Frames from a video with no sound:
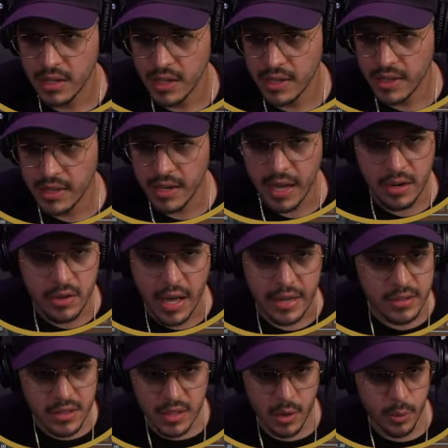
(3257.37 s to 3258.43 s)
And then I don't
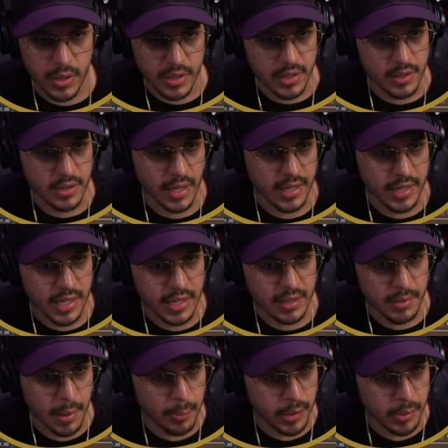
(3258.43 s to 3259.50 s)
know how we're gonna like
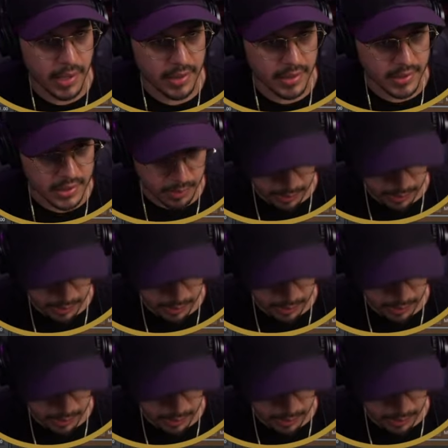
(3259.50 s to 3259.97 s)
implement this,